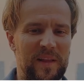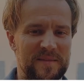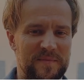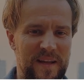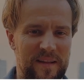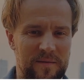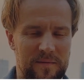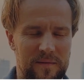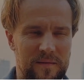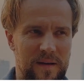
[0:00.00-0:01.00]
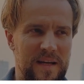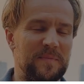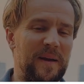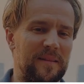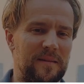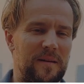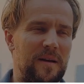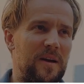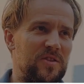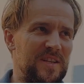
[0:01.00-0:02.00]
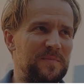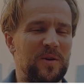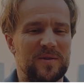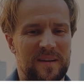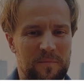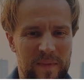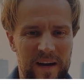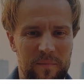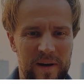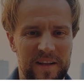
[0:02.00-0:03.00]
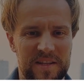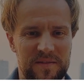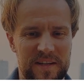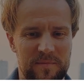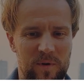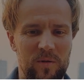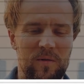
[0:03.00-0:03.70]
expand just because market is very small